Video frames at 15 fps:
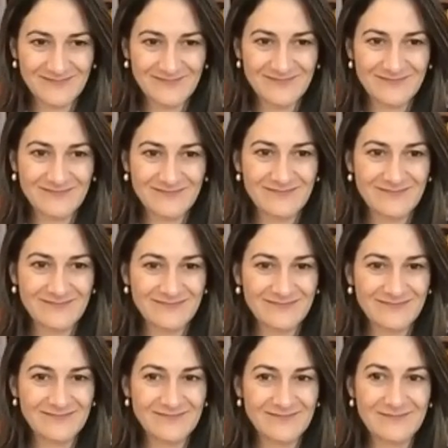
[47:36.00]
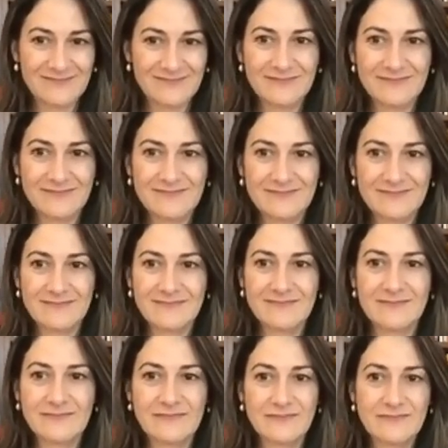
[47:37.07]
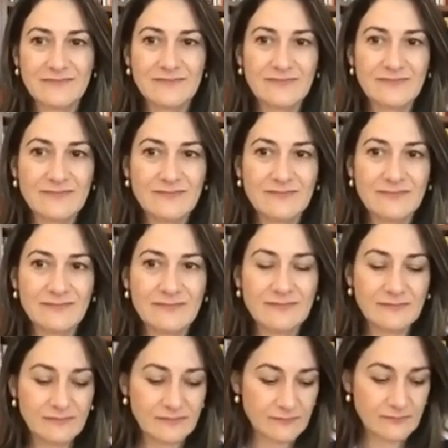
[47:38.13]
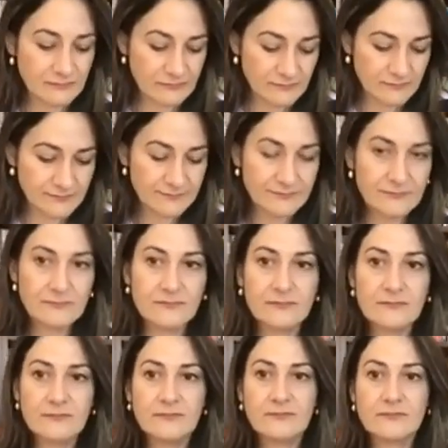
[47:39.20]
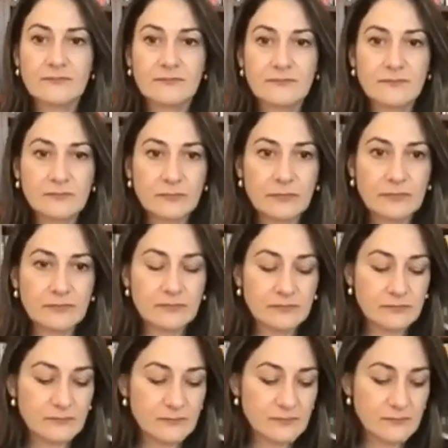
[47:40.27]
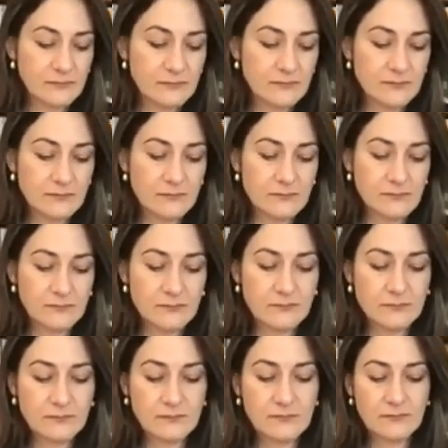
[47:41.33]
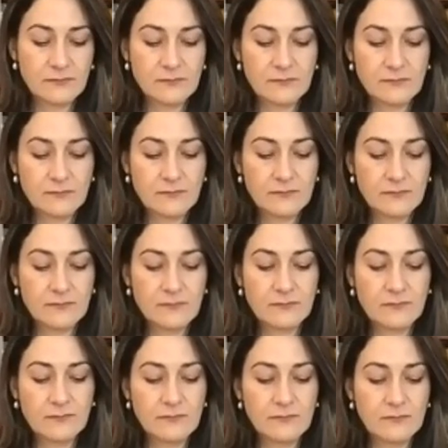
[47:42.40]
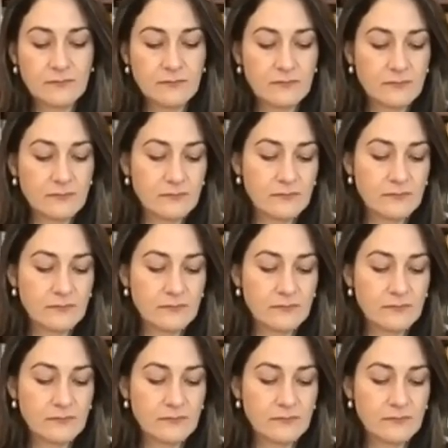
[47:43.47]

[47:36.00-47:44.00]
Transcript: (not speaking)